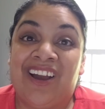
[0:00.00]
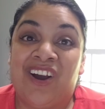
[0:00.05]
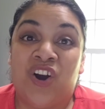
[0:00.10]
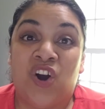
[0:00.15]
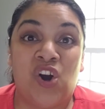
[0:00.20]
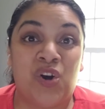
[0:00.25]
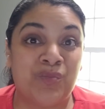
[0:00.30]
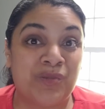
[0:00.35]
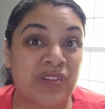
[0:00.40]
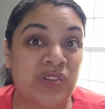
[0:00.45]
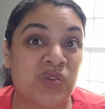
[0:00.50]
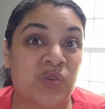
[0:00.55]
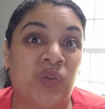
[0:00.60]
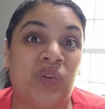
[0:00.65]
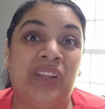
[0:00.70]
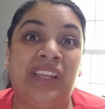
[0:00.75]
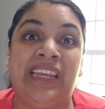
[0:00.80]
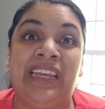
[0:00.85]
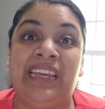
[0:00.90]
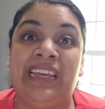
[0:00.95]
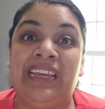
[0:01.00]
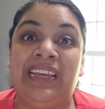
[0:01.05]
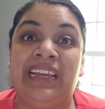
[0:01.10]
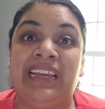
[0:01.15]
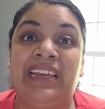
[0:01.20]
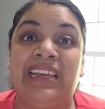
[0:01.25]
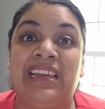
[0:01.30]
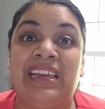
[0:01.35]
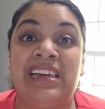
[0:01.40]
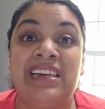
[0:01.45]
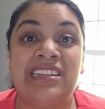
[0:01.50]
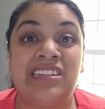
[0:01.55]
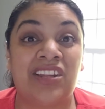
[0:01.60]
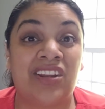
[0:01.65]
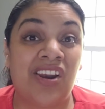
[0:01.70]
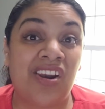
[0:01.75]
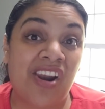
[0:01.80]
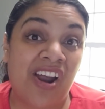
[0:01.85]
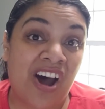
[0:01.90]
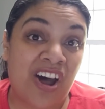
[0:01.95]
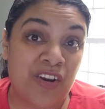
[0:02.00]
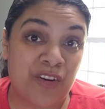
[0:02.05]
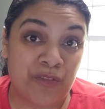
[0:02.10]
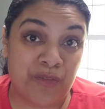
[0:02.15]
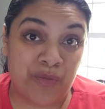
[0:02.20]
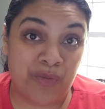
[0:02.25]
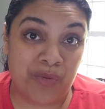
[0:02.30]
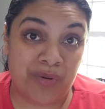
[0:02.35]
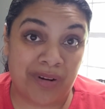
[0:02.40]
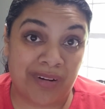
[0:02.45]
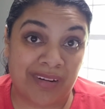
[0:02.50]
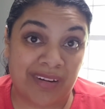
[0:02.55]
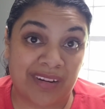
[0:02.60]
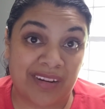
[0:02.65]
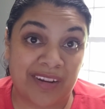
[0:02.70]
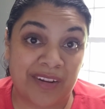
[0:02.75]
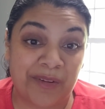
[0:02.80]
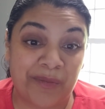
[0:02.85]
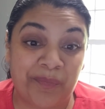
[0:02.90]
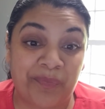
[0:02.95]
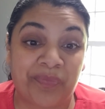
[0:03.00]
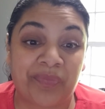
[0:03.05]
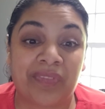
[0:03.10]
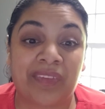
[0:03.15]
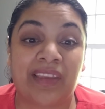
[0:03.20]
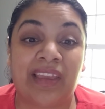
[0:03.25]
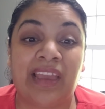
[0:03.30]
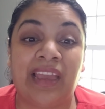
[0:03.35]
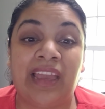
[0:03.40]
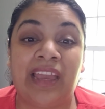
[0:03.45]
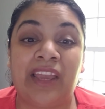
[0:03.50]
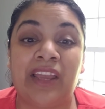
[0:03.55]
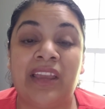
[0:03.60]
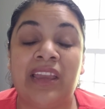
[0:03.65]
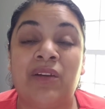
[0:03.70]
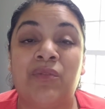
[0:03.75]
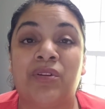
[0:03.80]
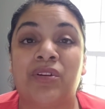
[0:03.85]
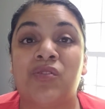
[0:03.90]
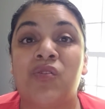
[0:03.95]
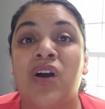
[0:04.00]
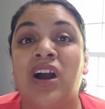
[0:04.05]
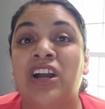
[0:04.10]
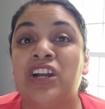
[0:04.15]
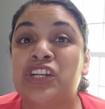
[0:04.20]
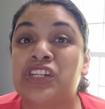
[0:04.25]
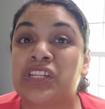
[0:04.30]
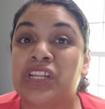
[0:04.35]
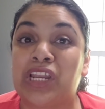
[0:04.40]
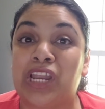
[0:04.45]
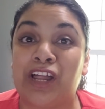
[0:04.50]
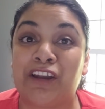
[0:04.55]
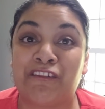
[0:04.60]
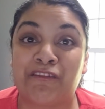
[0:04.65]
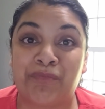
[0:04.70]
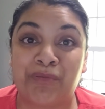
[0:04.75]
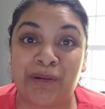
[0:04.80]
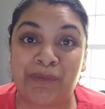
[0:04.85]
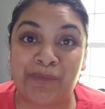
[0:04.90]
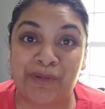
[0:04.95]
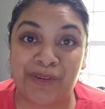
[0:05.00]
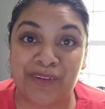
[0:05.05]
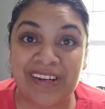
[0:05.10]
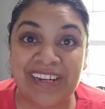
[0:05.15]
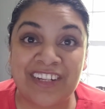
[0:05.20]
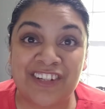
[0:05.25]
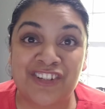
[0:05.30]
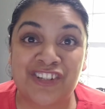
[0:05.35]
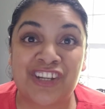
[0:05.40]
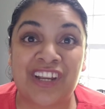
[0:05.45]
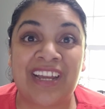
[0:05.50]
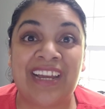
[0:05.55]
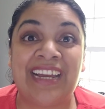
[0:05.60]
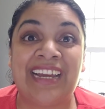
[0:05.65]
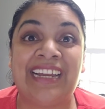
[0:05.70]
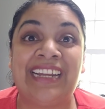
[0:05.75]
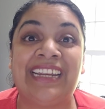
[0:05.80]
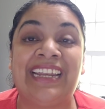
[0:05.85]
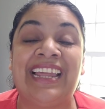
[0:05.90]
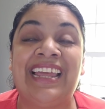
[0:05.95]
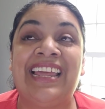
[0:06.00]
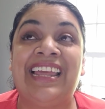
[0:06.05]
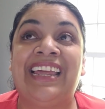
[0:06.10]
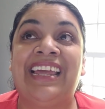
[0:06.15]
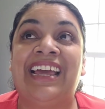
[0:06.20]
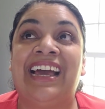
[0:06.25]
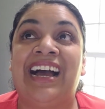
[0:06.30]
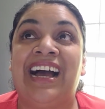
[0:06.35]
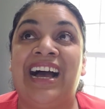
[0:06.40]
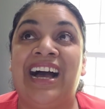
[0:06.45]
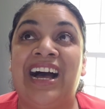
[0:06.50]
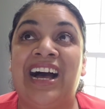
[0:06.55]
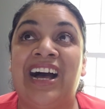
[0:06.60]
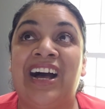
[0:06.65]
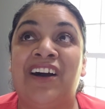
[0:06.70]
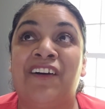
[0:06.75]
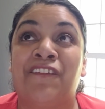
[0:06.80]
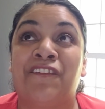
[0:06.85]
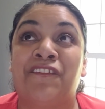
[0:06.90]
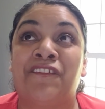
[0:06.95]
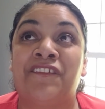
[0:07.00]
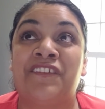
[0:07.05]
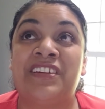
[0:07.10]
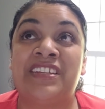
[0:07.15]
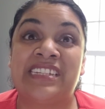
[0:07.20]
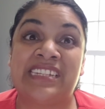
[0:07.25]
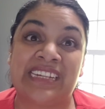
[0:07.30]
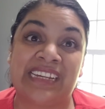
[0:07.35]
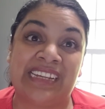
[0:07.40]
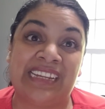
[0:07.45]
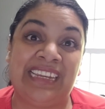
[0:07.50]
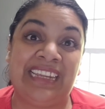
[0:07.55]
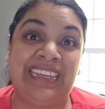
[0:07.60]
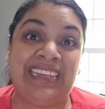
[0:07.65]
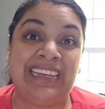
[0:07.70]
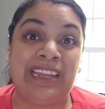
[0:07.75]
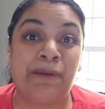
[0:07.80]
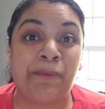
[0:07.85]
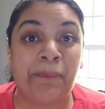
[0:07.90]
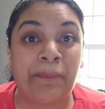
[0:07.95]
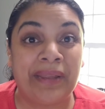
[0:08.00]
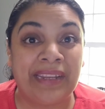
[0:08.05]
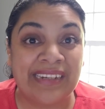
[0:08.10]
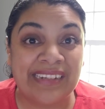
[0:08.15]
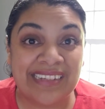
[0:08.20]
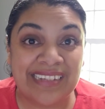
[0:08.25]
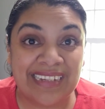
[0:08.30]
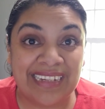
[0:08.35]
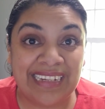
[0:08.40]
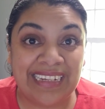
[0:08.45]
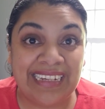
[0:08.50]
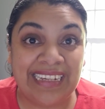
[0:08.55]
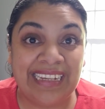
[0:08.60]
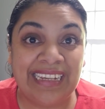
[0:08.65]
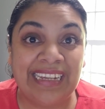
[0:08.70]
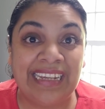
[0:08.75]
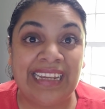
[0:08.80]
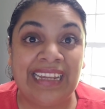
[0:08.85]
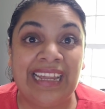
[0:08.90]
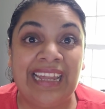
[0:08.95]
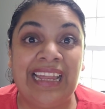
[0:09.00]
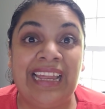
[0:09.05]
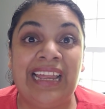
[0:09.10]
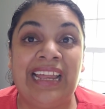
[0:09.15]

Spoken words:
Homeschooling is a lot of work. Okay. It requires a lot of preparation, physically and mentally.